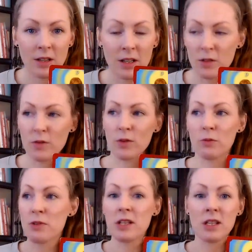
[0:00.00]
I just feel
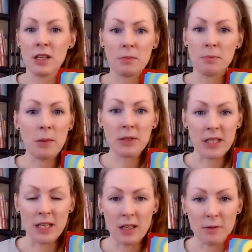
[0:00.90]
really
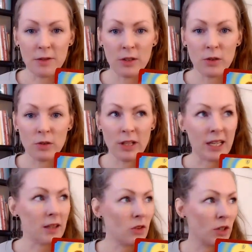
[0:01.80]
bubbly and feel
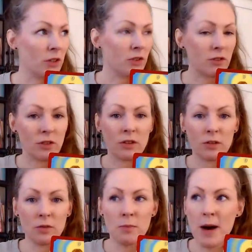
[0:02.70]
like there's
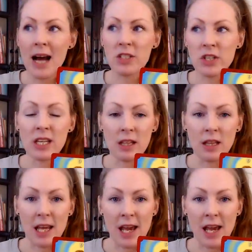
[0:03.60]
magic in the